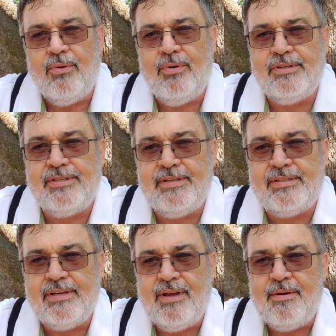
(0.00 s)
was
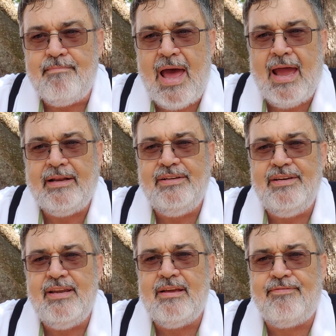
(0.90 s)
this
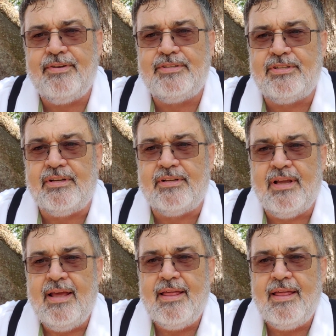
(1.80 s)
magnificent